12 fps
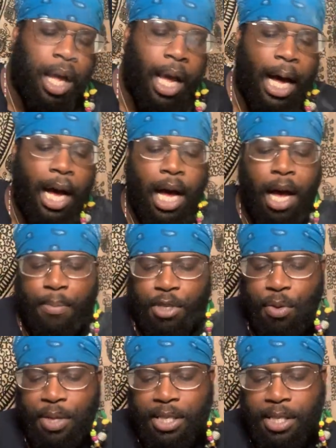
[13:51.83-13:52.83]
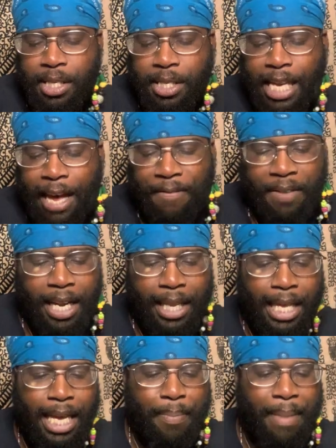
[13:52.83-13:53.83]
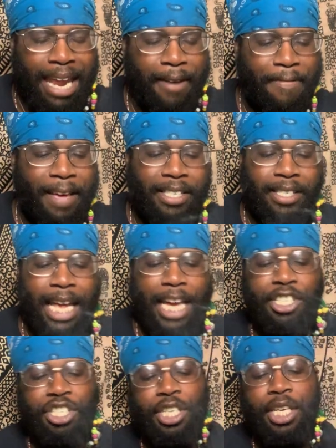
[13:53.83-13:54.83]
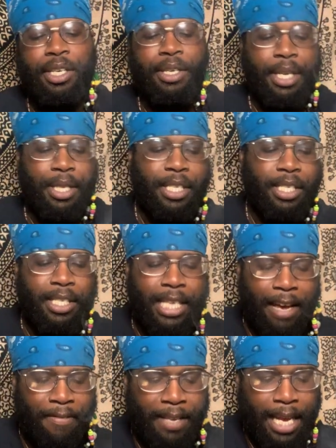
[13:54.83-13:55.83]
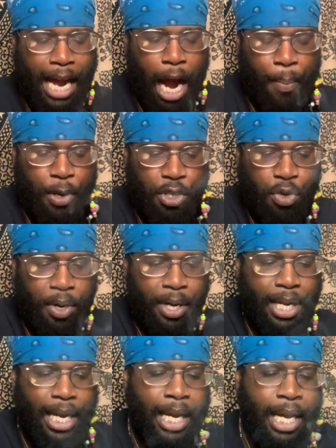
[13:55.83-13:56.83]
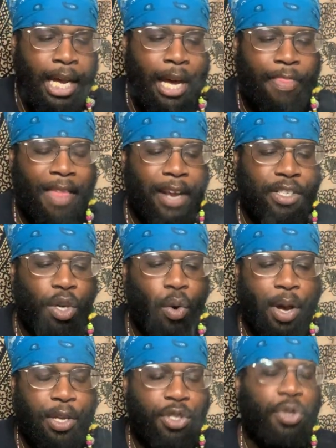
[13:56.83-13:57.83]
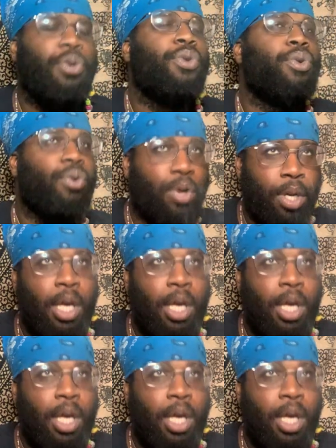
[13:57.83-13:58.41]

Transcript: So this is definitely manifestation. This is definitely an opportunity that is going to